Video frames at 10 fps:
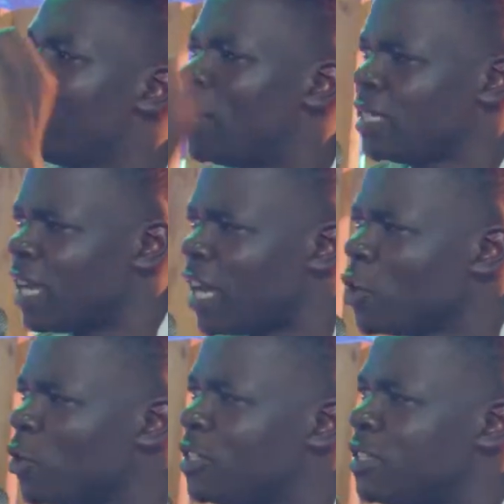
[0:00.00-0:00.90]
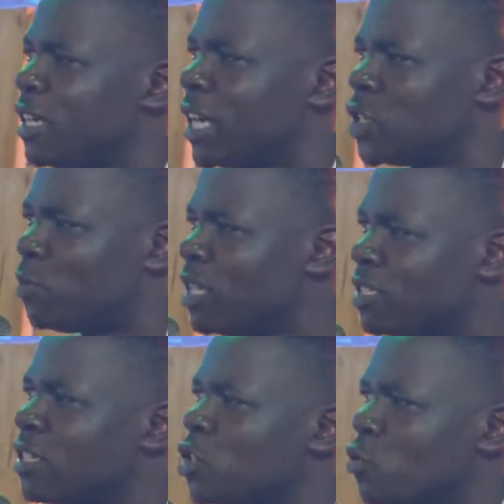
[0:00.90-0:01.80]
Pastor Kayanja always explains
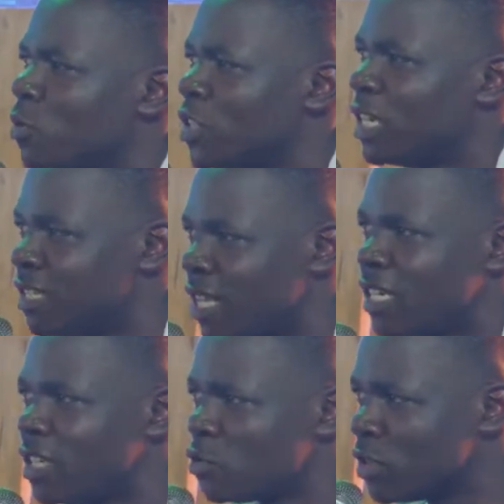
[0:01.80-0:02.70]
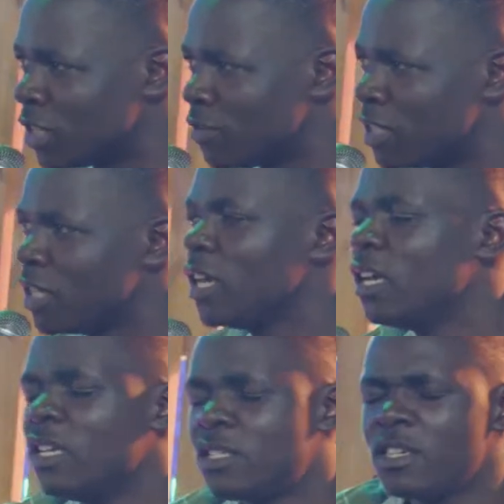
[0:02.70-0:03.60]
this scripture in Isaiah 10:27.
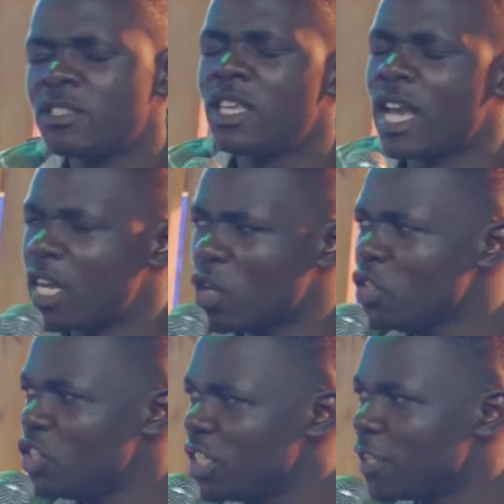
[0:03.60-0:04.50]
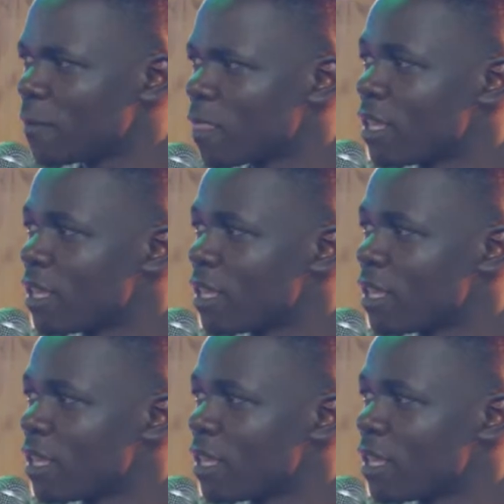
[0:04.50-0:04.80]
He says, the anointing,